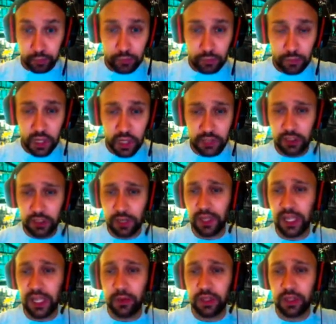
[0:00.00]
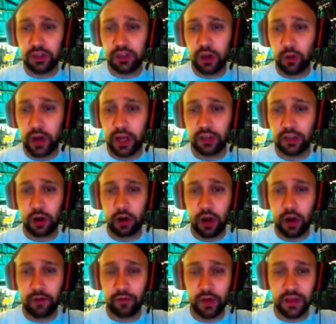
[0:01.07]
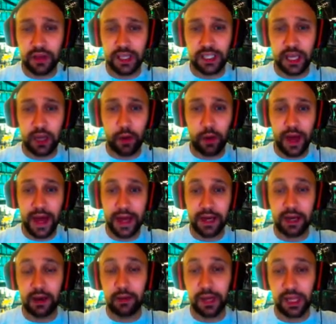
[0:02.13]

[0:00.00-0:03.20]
So typically with this node, what I start off with is I go ahead and an ability